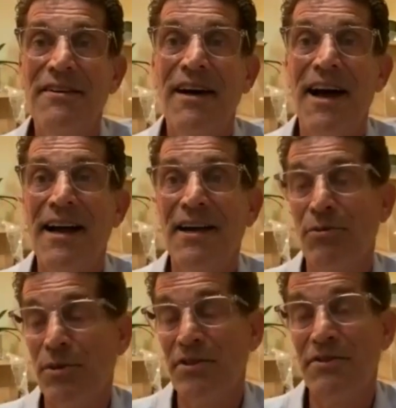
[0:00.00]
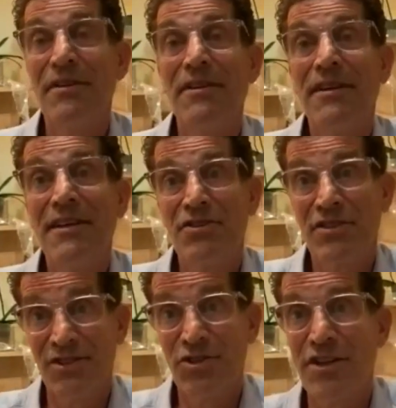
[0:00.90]
I would
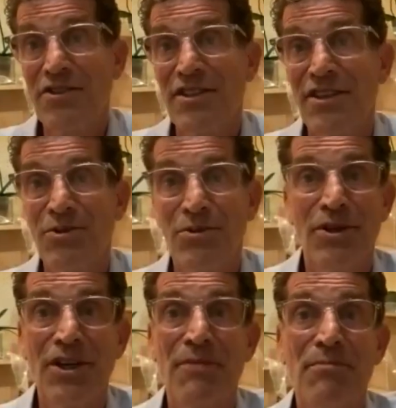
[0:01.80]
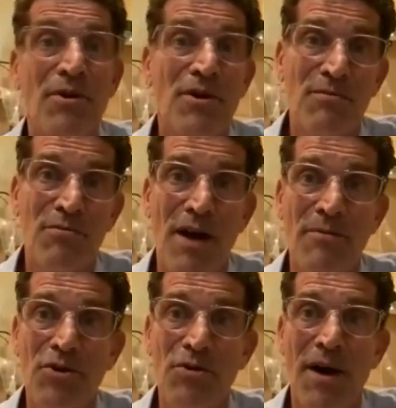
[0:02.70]
suggest that you look up
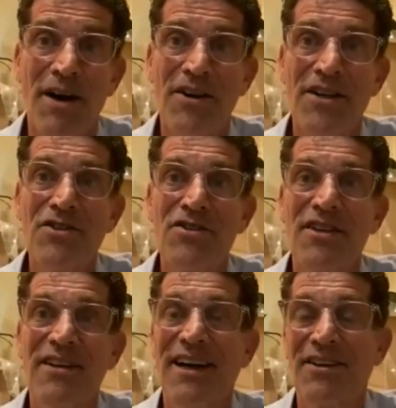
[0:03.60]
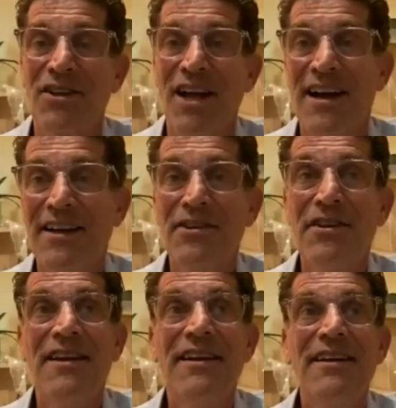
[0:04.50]
Brahma Kumaris online
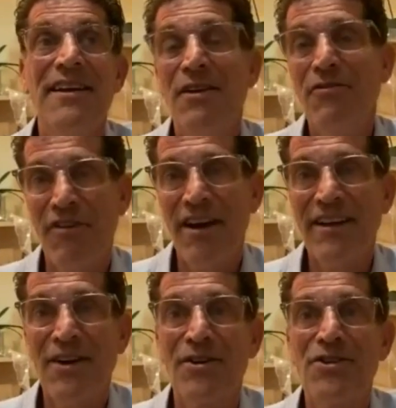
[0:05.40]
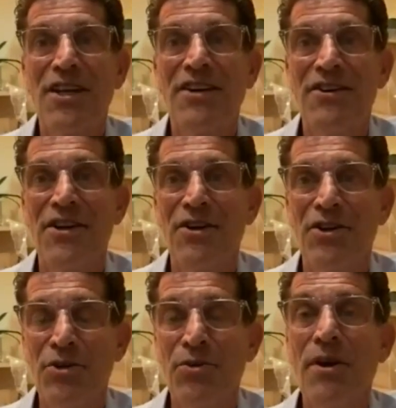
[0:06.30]
and find out a center near
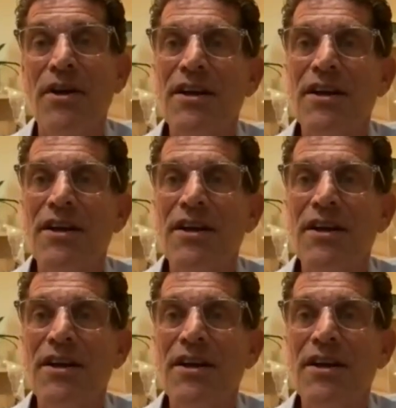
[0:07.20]
you.